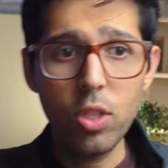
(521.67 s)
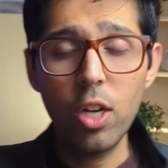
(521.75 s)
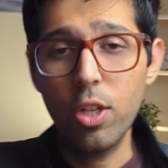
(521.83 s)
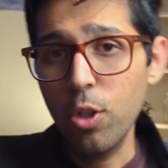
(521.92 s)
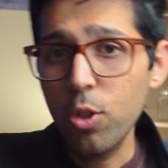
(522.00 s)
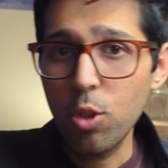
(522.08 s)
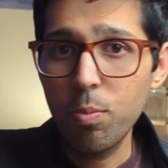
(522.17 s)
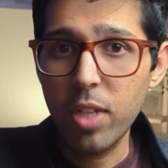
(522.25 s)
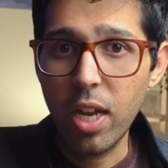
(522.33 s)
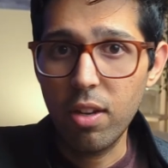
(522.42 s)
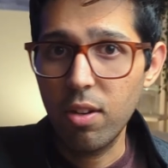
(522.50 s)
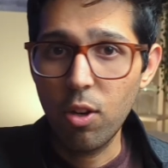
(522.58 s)
to start a YouTube
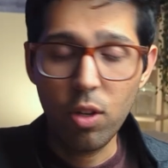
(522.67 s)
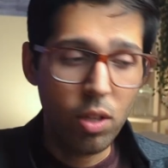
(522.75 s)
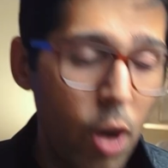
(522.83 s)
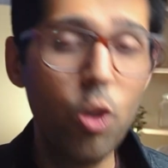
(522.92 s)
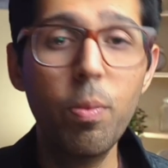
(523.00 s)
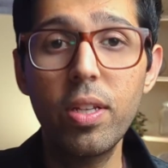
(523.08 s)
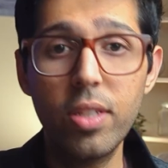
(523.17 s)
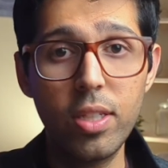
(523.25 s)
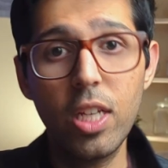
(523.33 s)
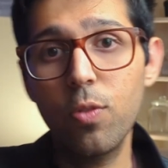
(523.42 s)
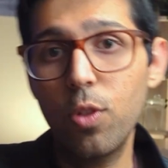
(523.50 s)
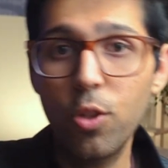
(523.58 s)
channel or how to be a
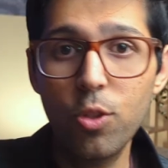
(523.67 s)
successful